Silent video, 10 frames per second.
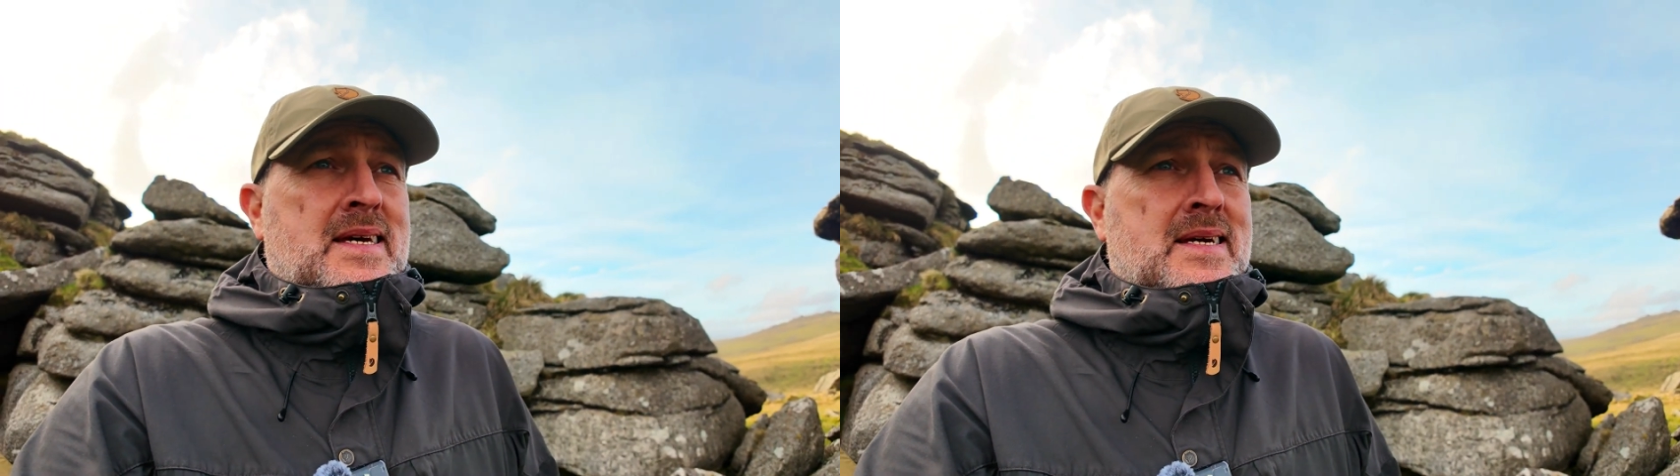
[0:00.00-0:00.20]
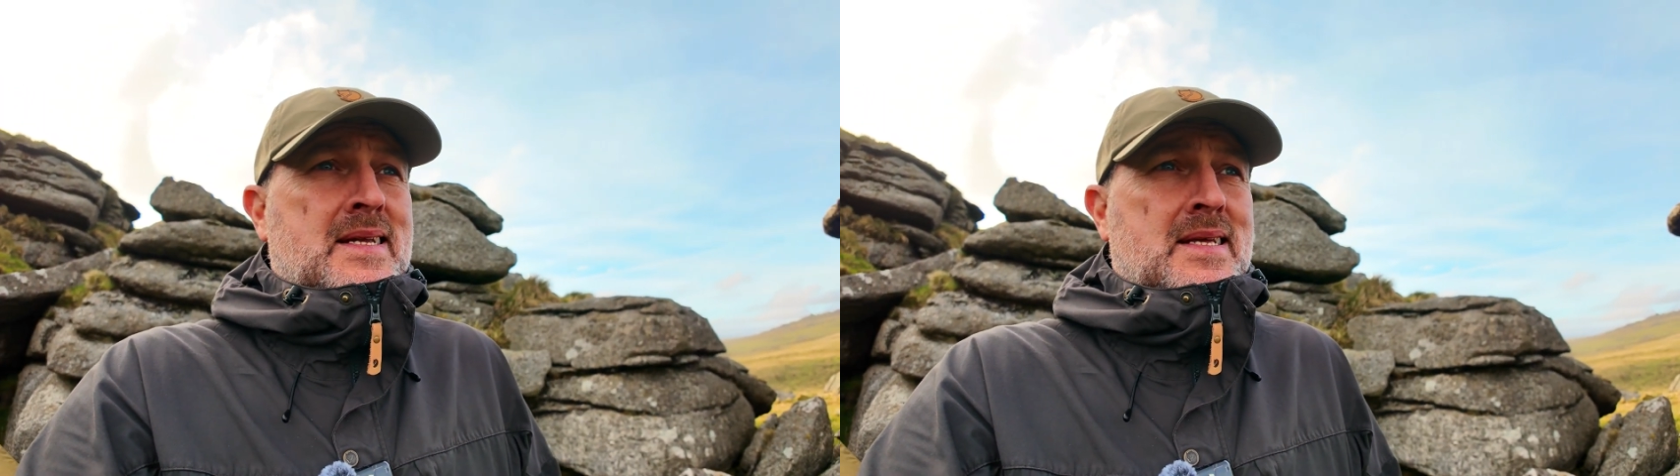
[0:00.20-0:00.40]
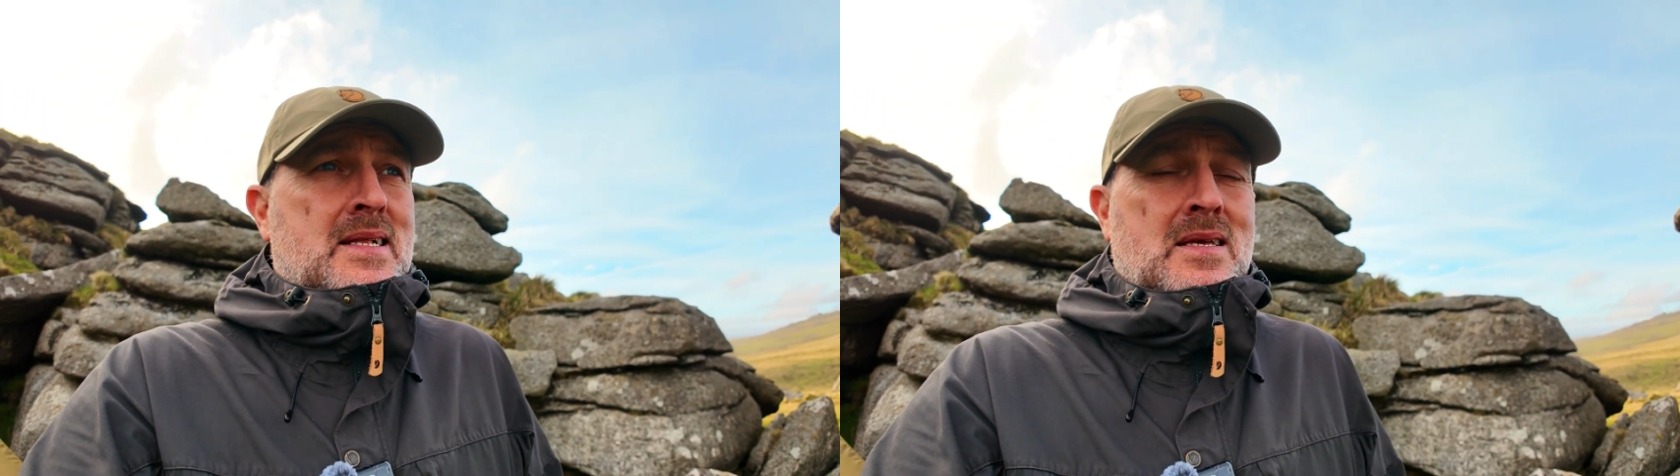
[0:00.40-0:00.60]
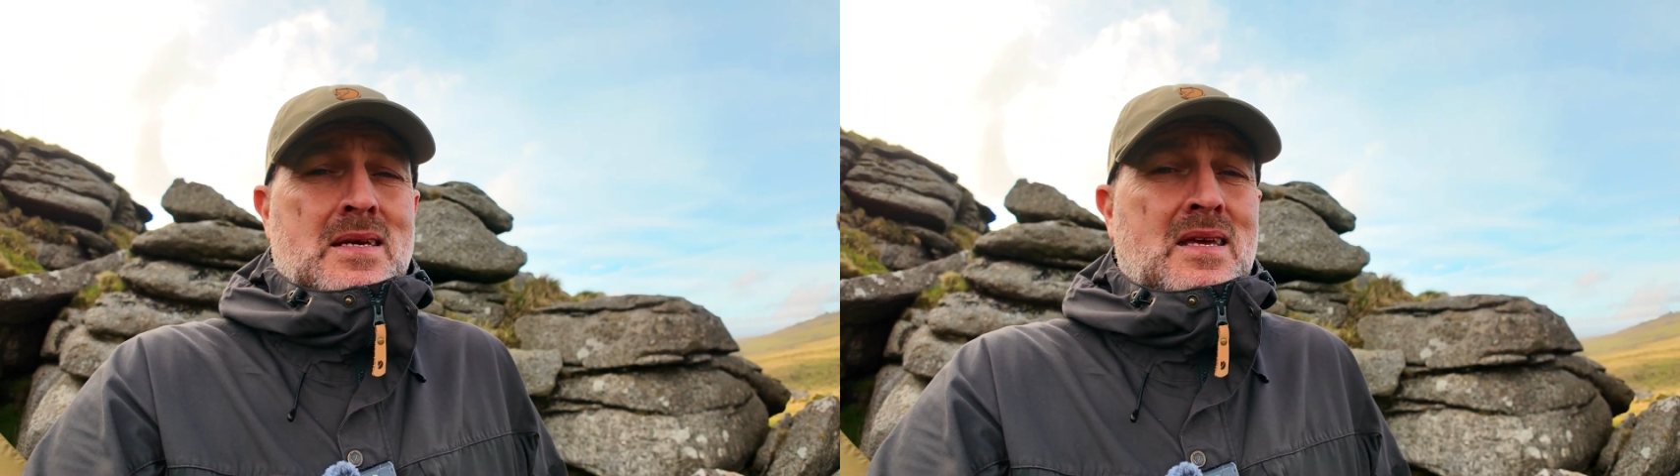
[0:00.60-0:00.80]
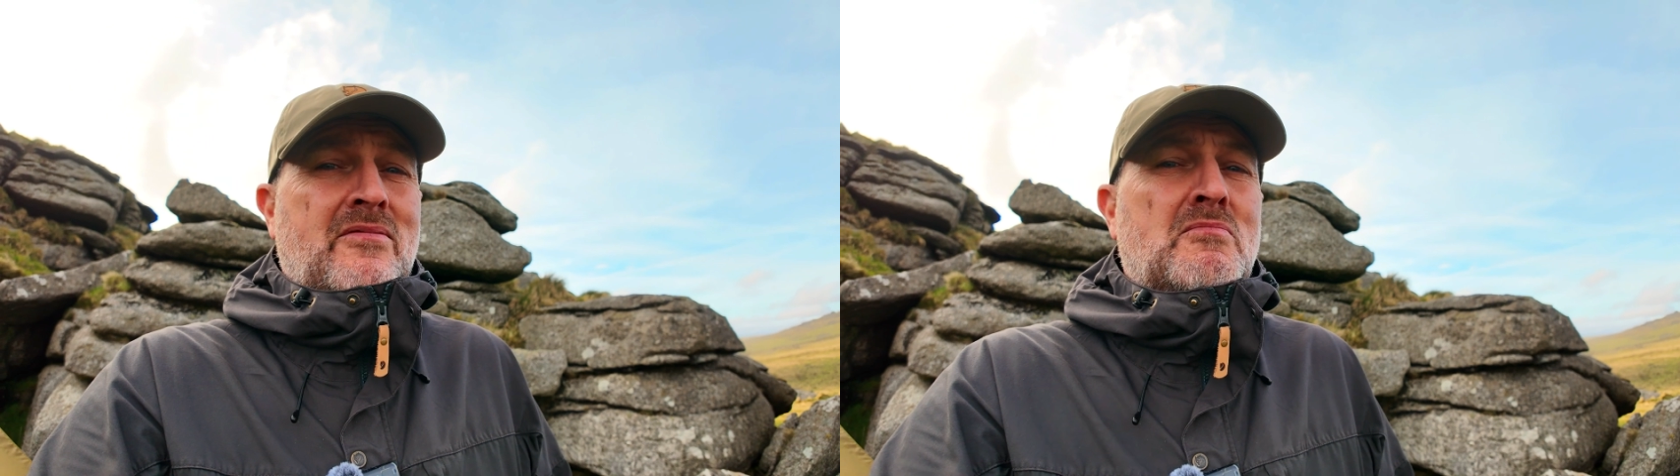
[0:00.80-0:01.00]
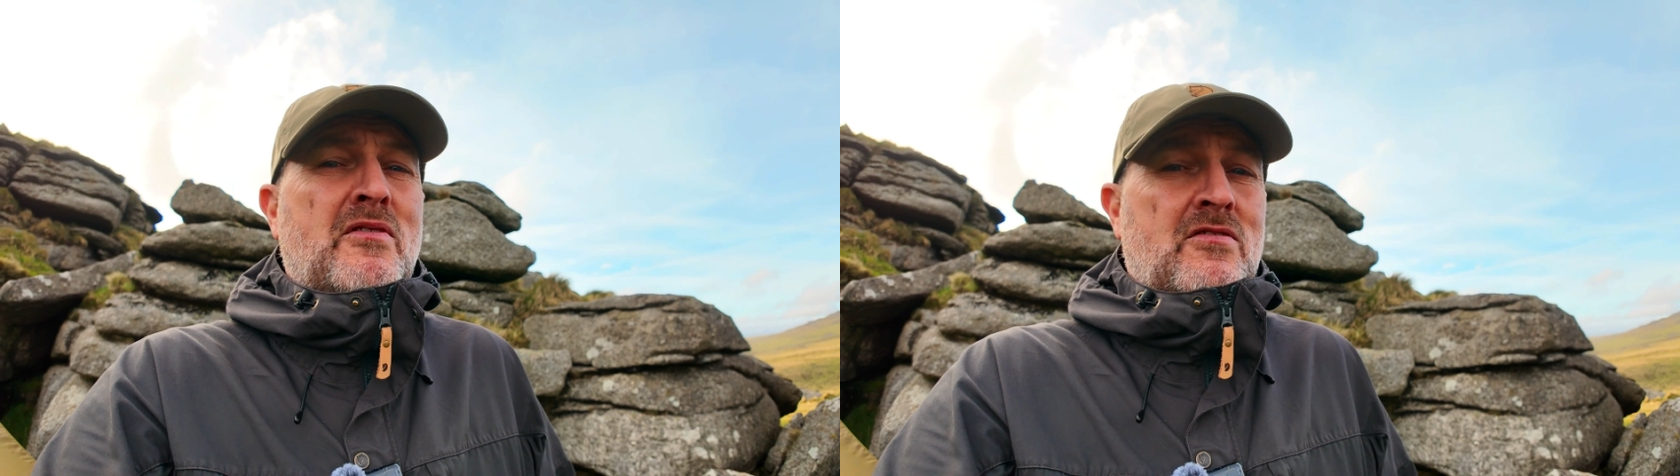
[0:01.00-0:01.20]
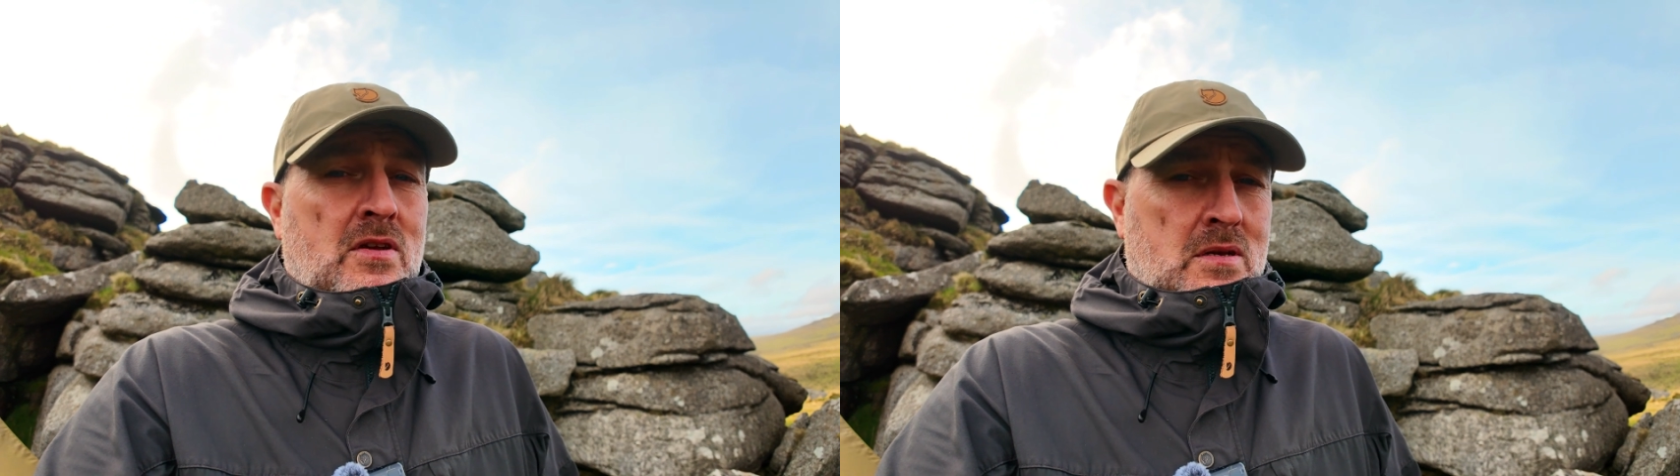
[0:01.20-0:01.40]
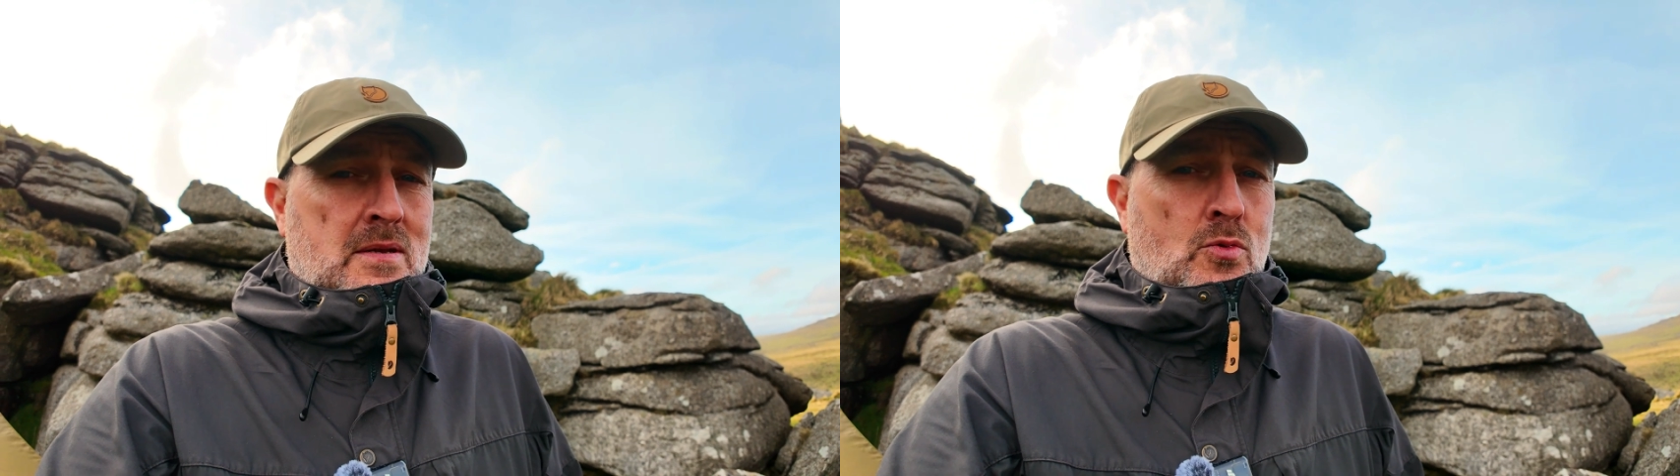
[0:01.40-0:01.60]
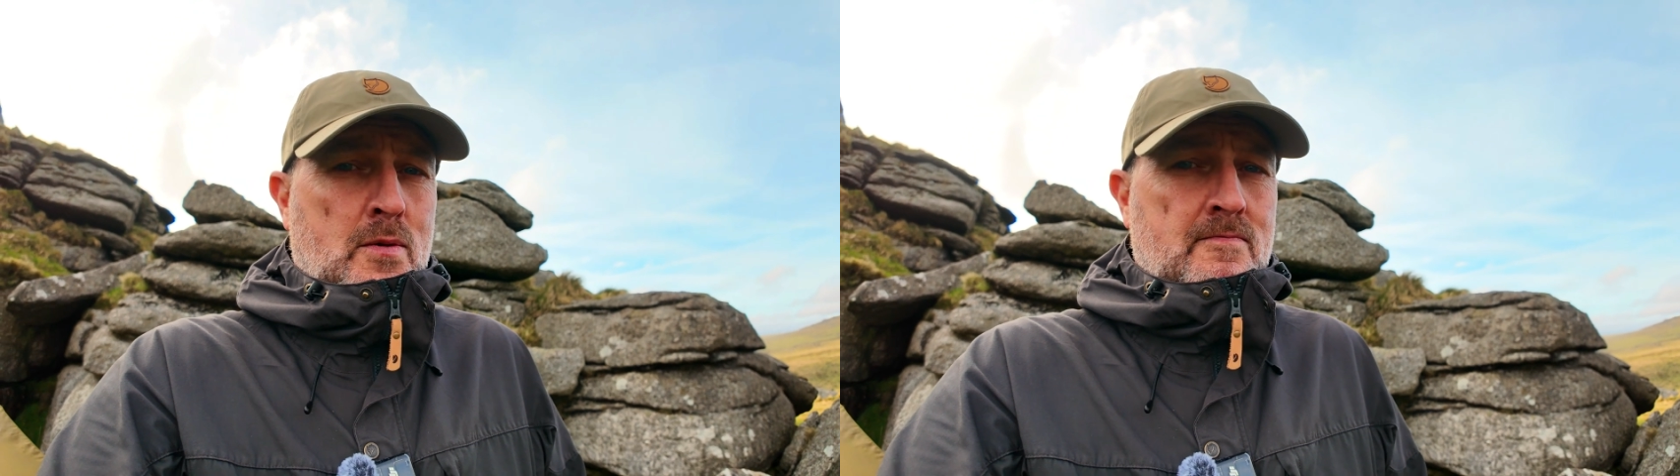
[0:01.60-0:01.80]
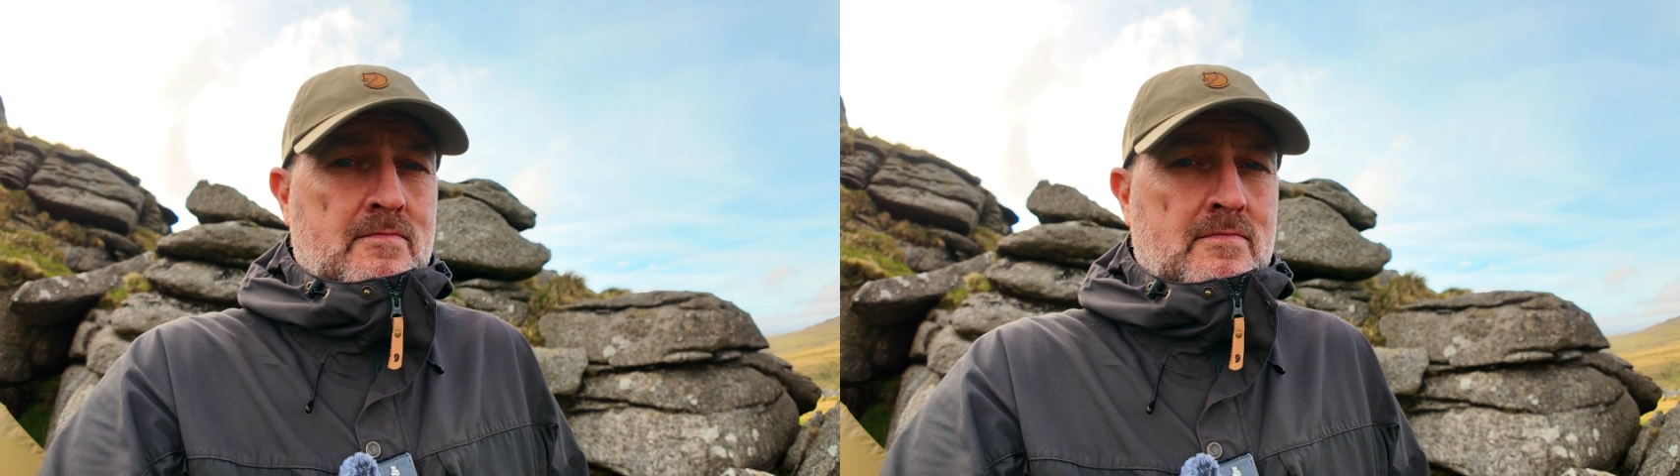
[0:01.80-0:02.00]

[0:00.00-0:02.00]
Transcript: and I'll give you my verdict in the morning.